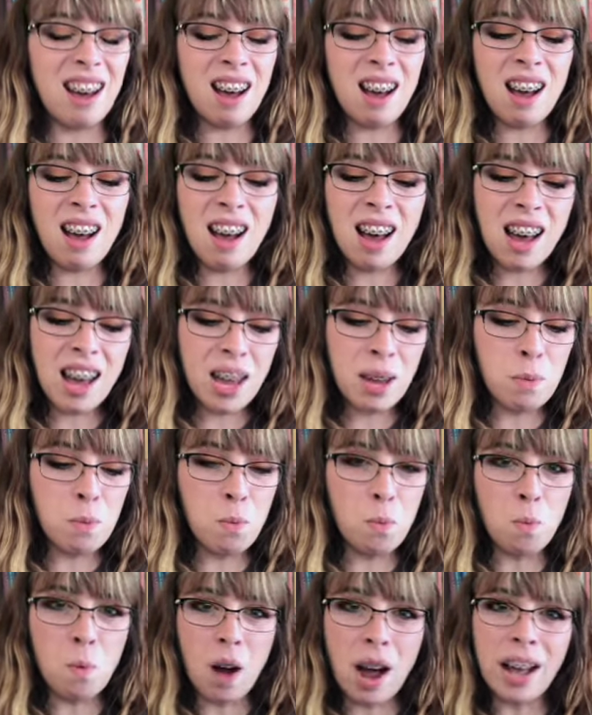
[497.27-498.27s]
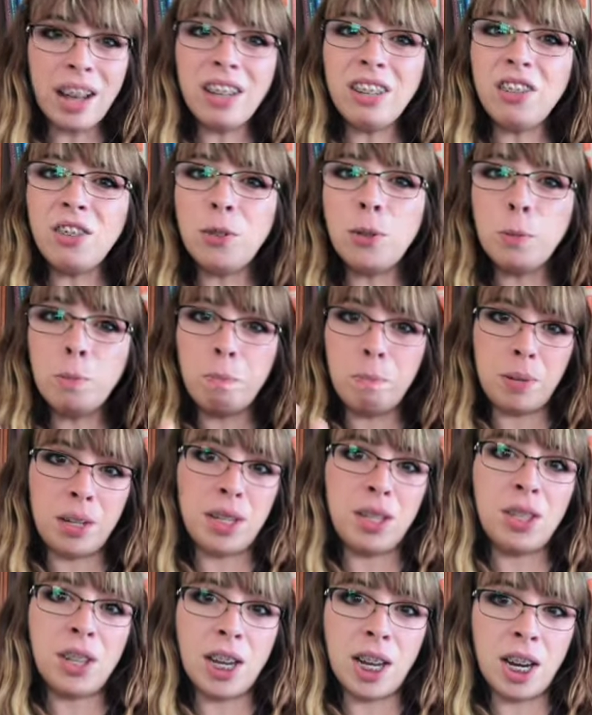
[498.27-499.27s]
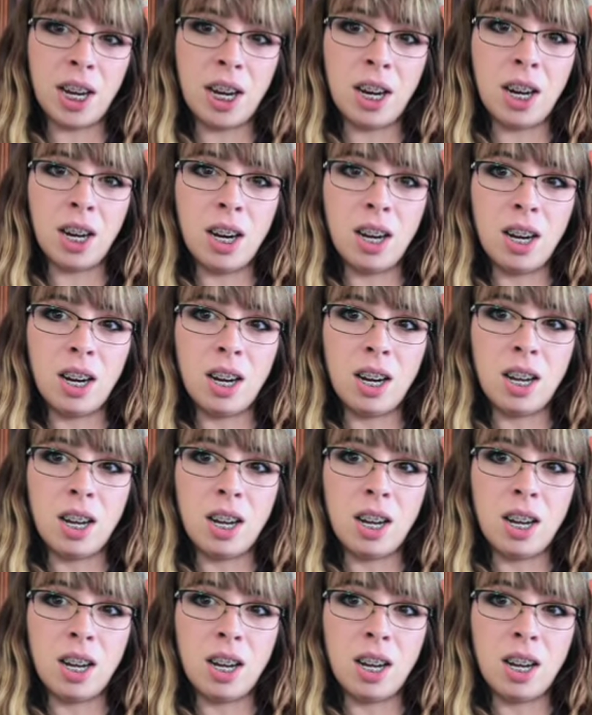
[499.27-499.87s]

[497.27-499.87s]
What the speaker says: I want to be there